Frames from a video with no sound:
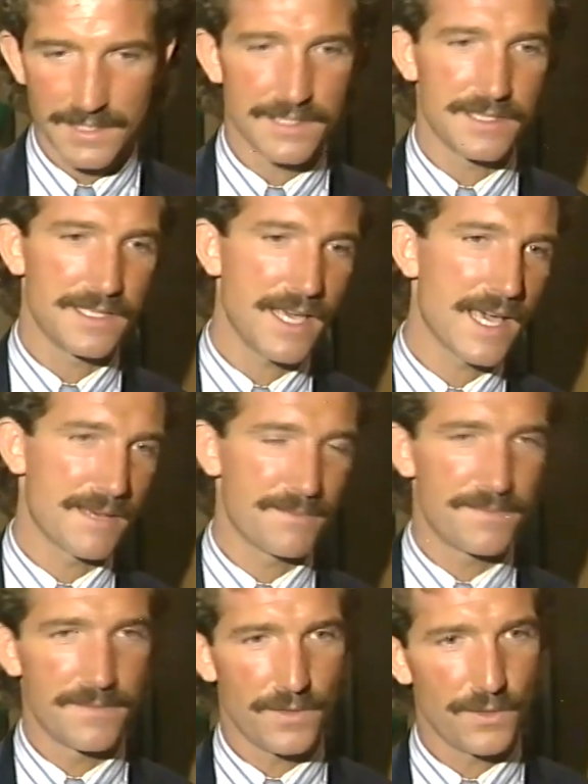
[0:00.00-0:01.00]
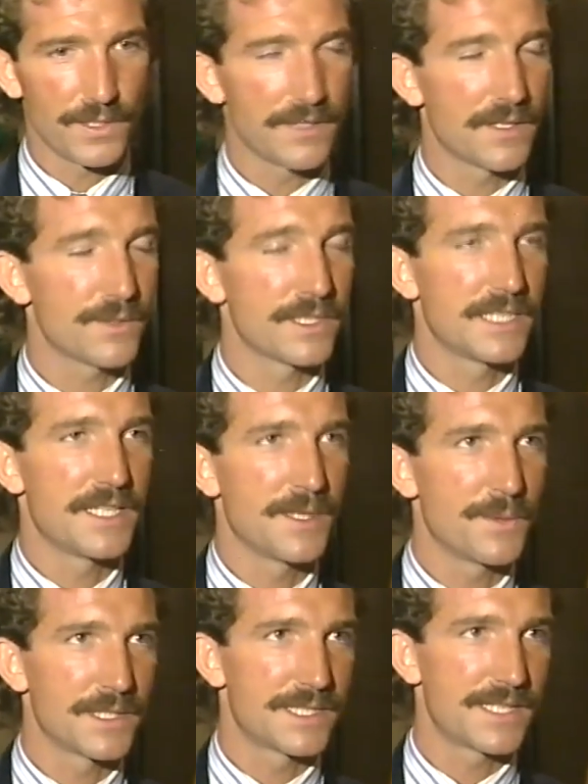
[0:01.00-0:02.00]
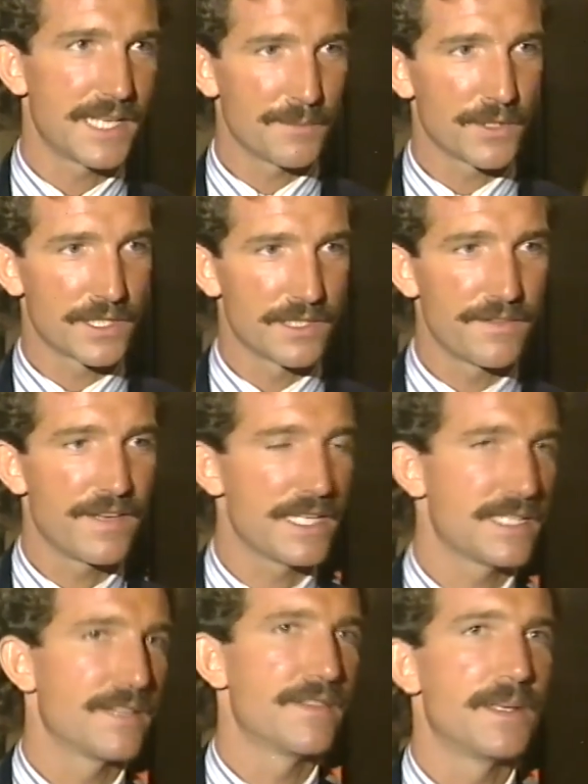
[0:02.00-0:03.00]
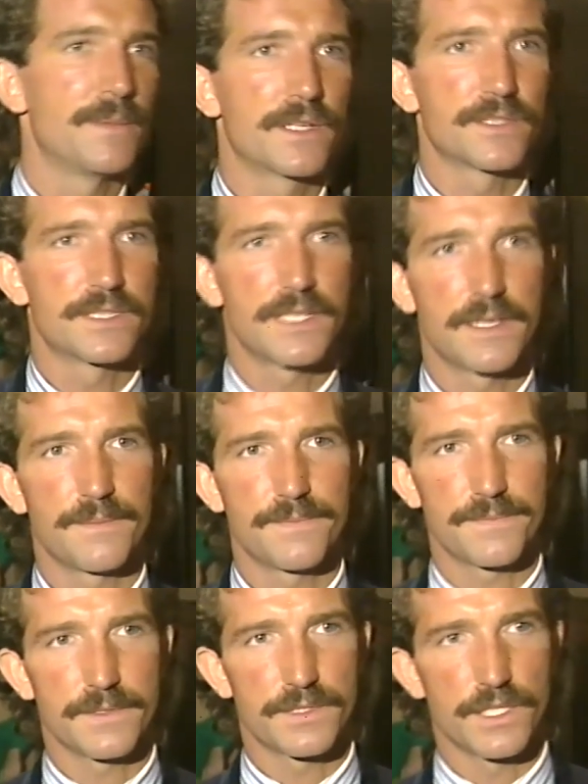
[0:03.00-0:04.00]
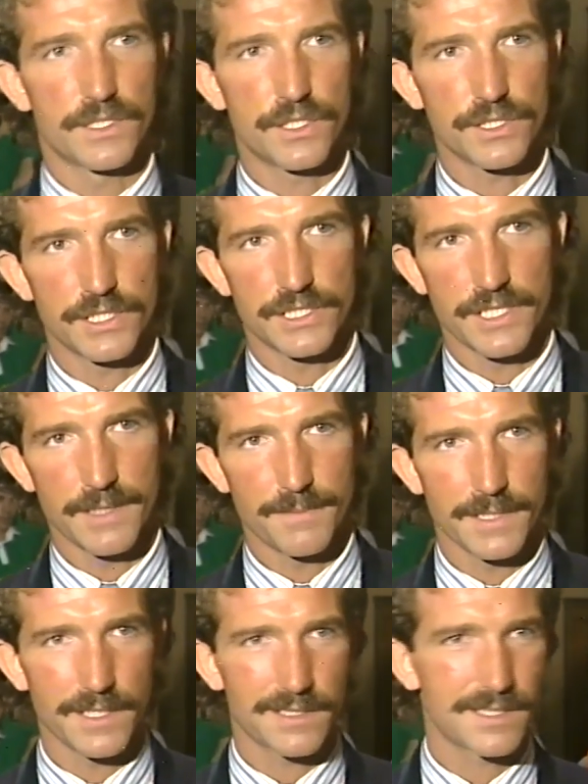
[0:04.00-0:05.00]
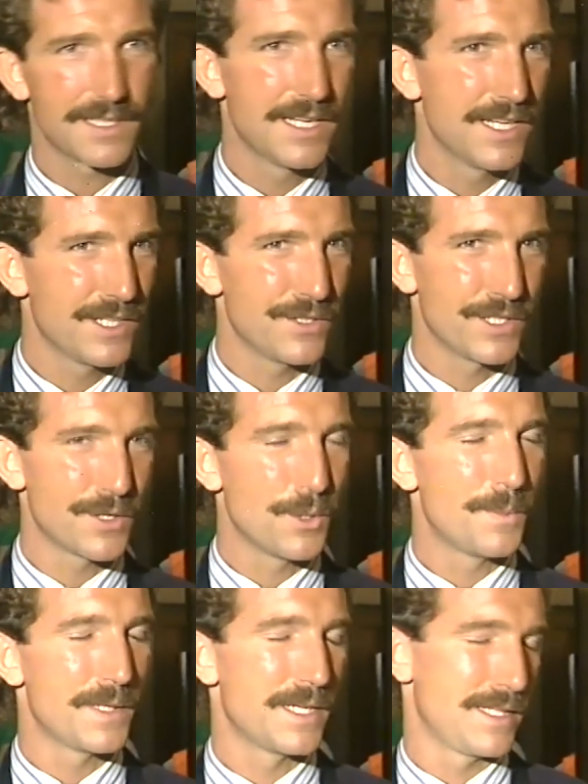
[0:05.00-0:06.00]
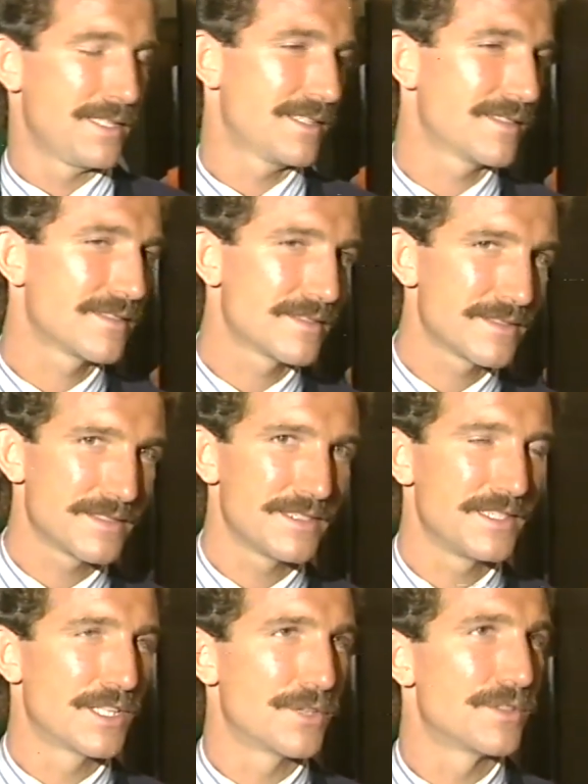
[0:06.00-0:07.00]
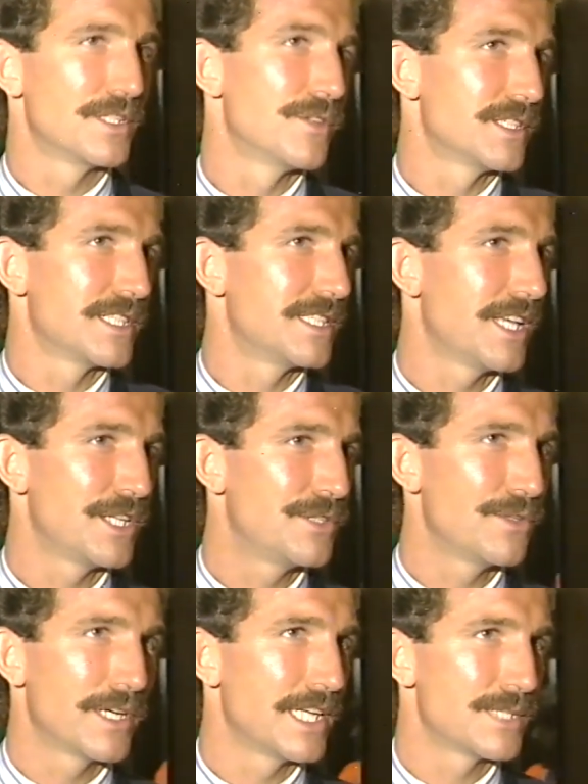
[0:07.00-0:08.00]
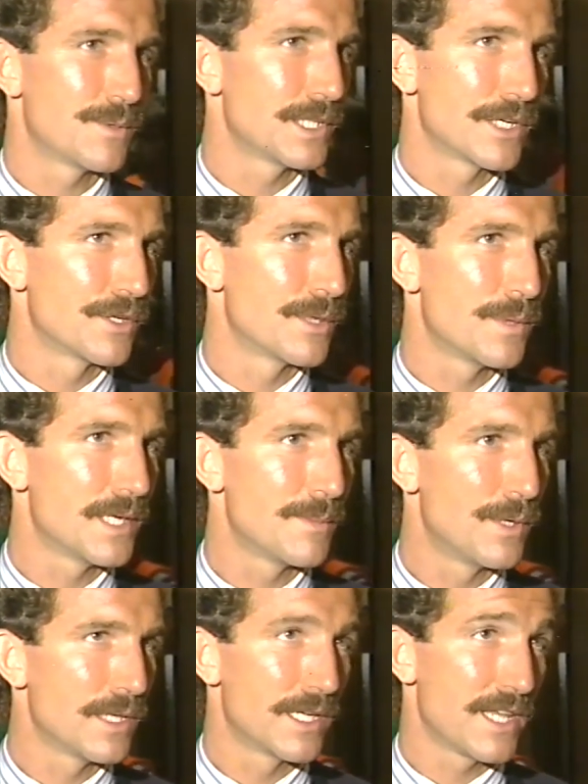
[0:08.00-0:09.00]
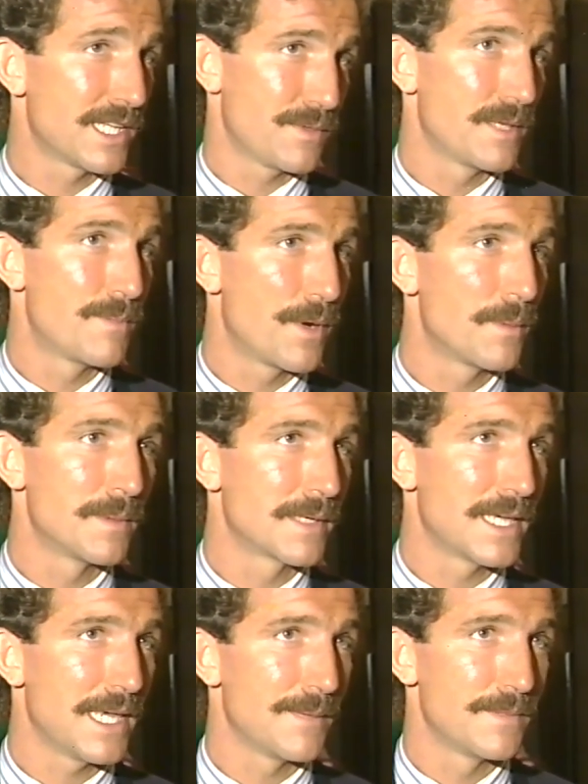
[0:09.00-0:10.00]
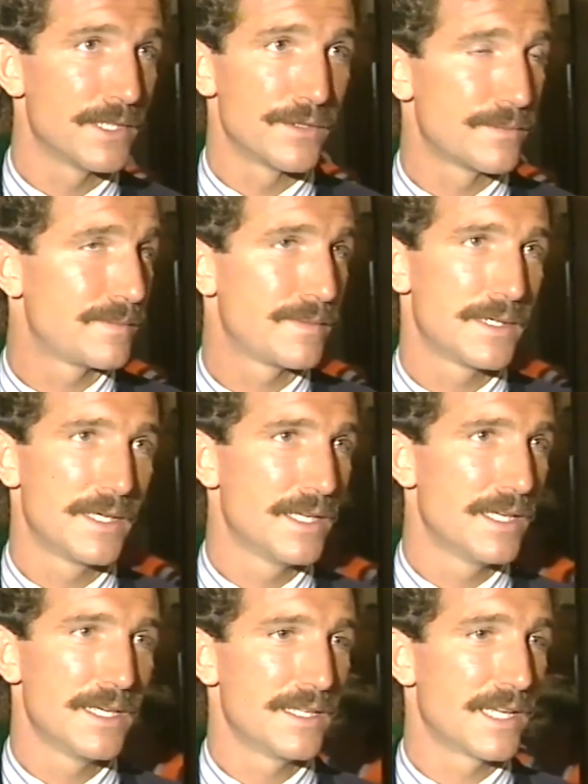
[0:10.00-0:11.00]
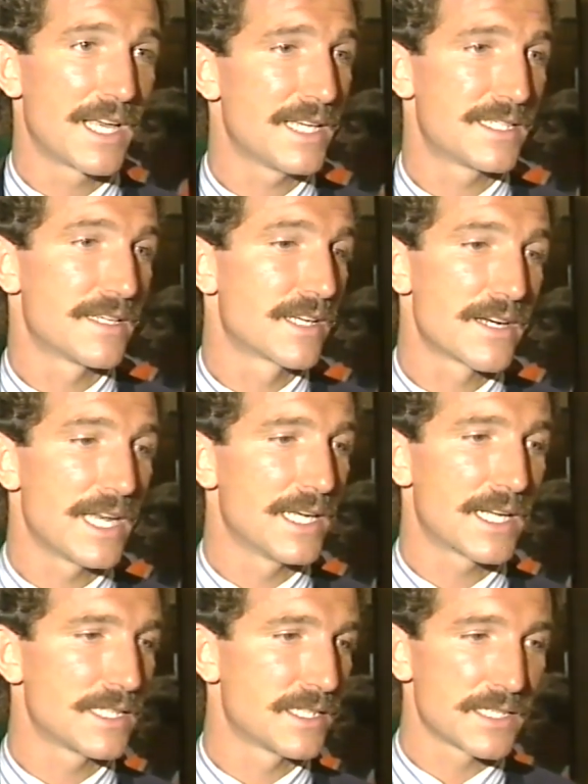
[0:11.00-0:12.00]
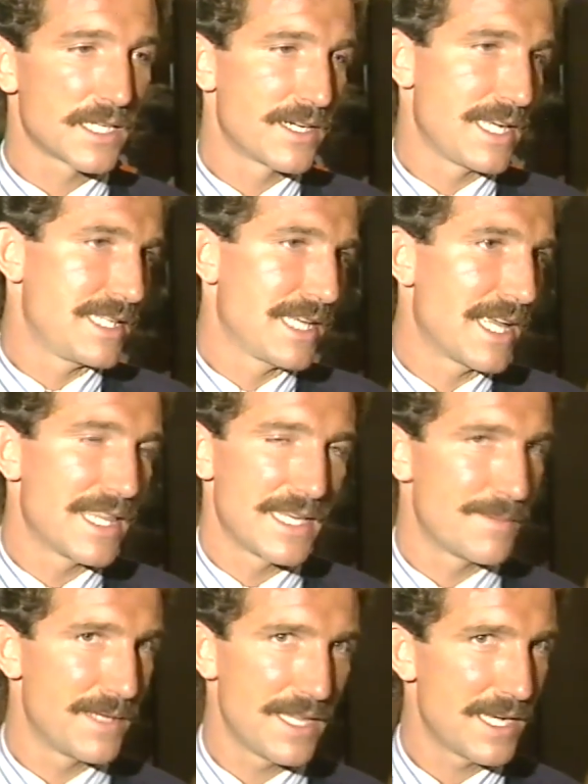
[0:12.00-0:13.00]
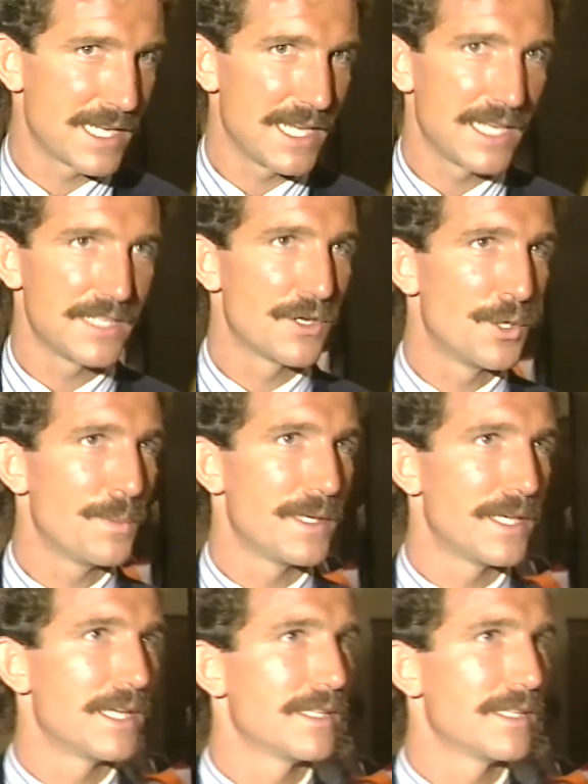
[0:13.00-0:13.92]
Yeah, I only see it once that I'm looking defensively because it's at the Scottish end. But you're hoping that you're going to, you know, as I said, two against one, you're going to win the ball there. That's where the problem came. You know, the guy's done great, Nicholas has done great to get there, but then again, you're hoping that